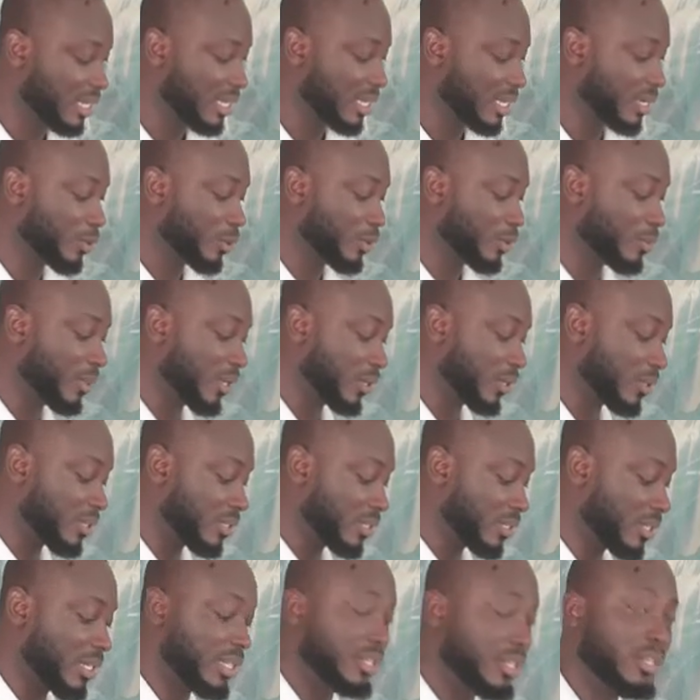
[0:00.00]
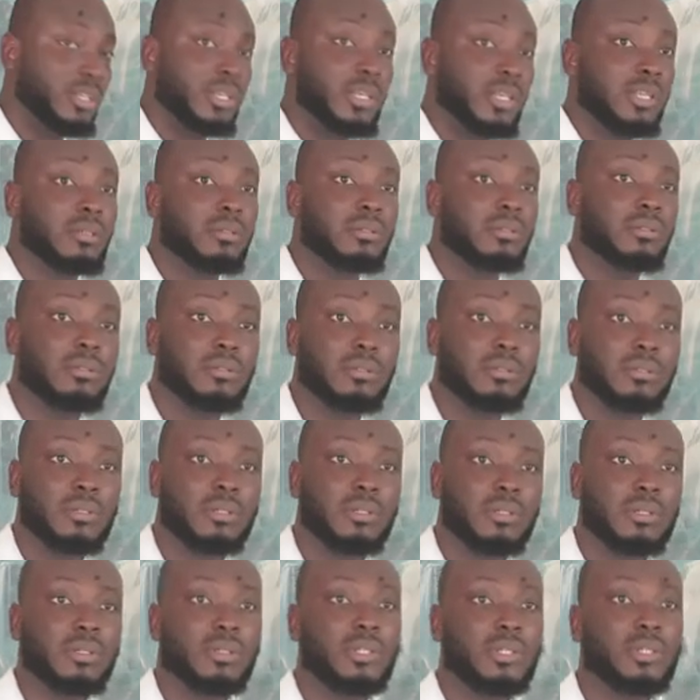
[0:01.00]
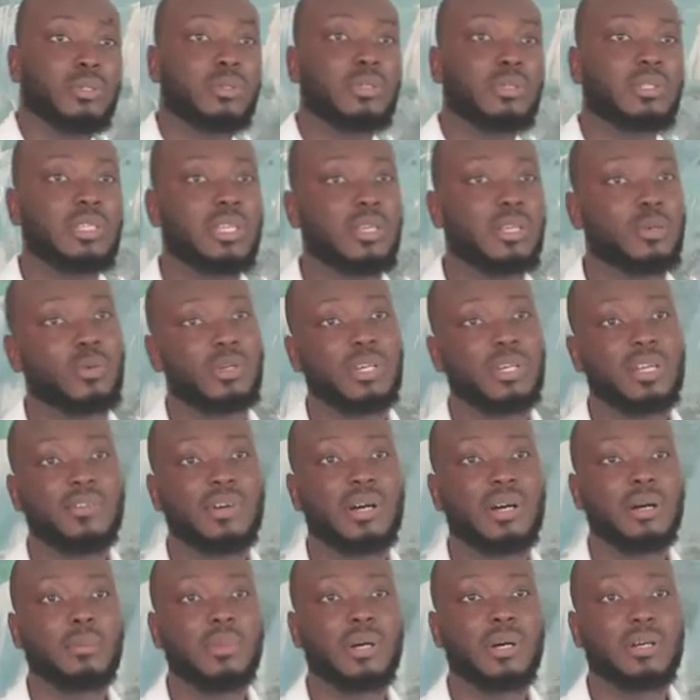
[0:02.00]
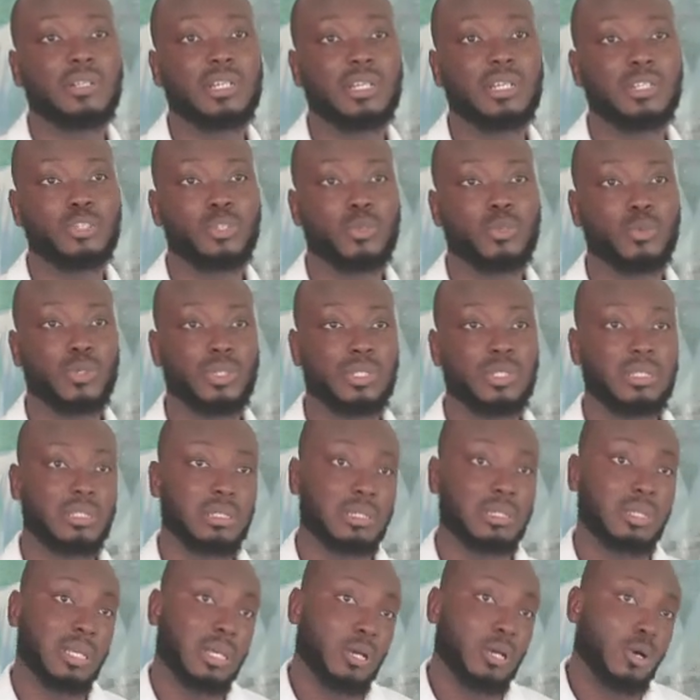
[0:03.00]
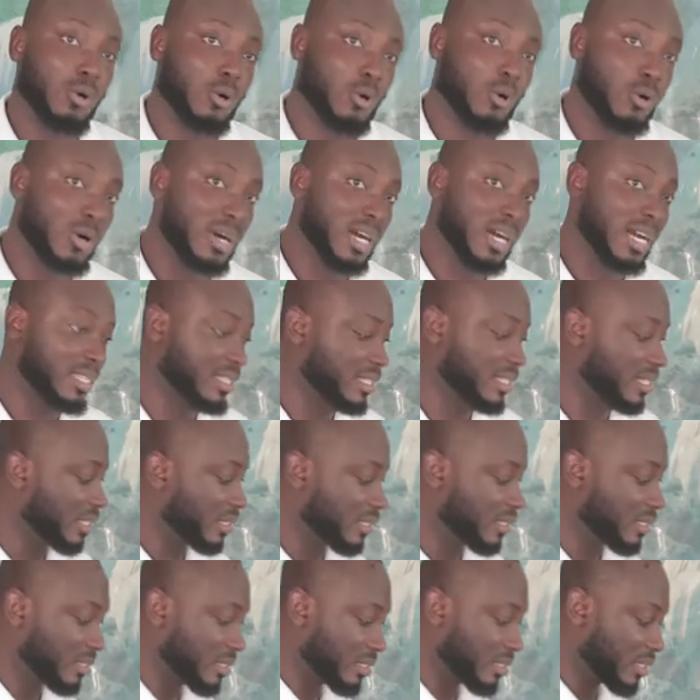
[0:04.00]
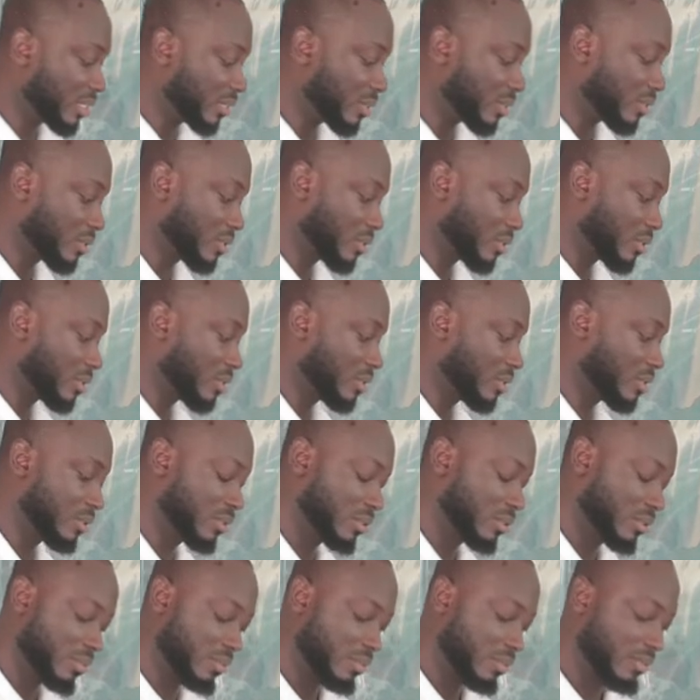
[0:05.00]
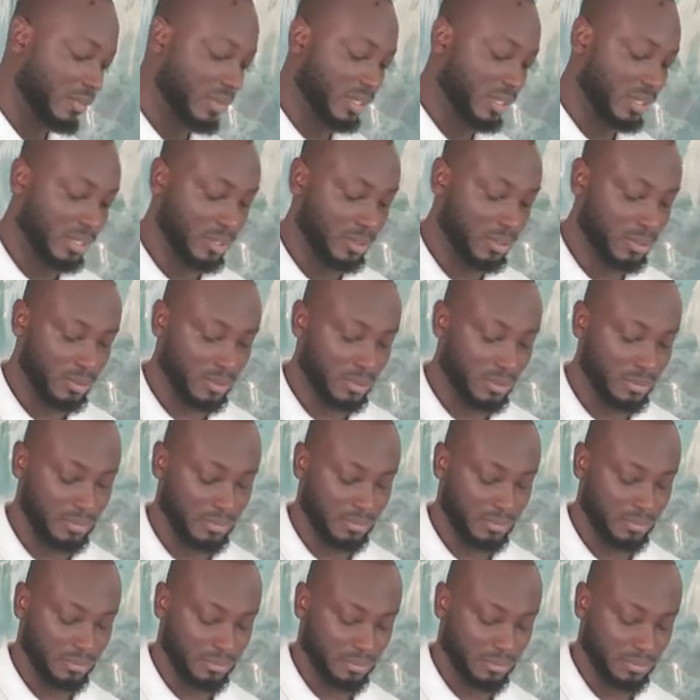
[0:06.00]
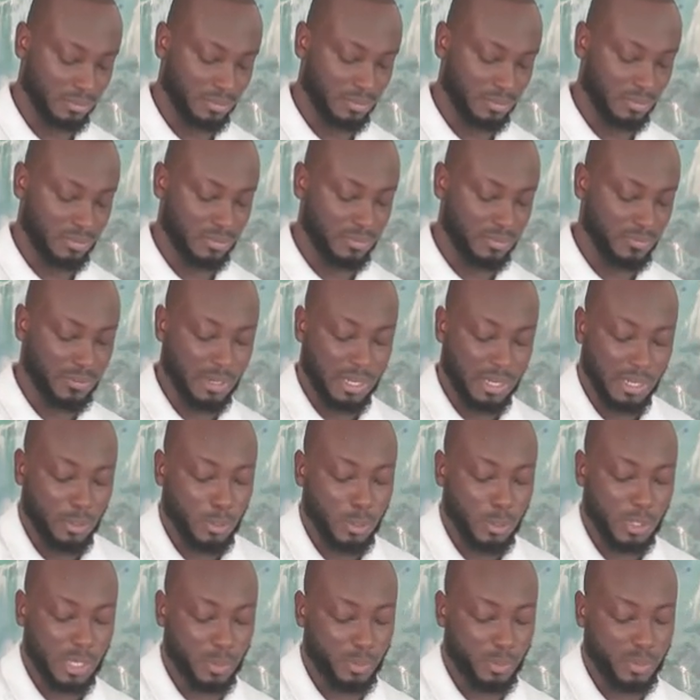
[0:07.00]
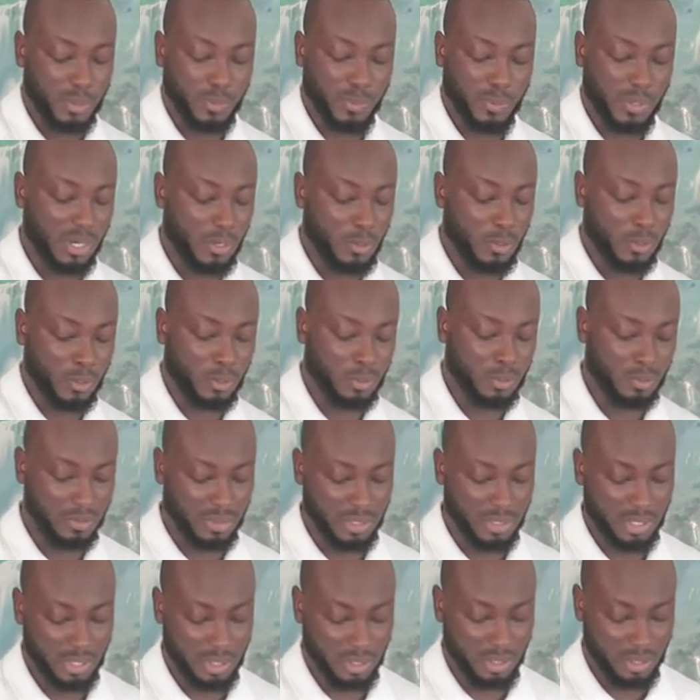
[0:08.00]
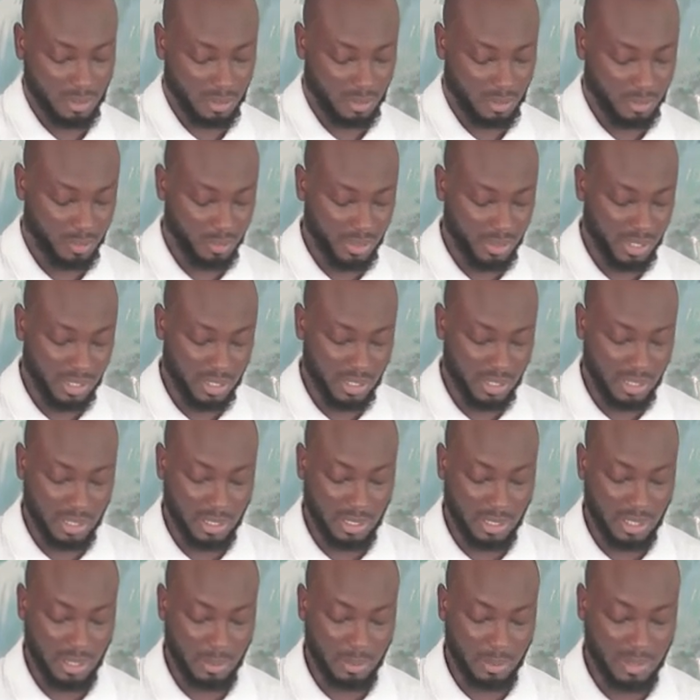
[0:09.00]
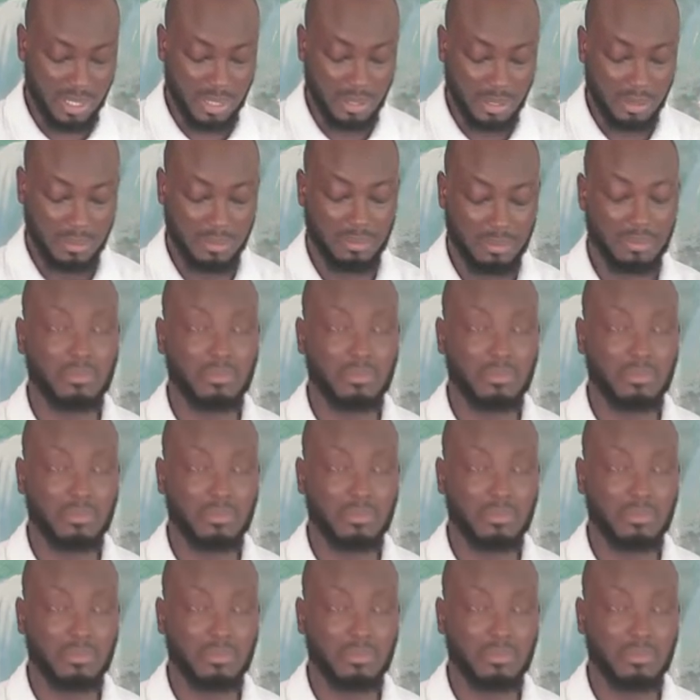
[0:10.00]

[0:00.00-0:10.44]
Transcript: It would melt and you can, you know, take whatever amount that you want. Or as is, just, you know, for our local people at home, just press and it comes out.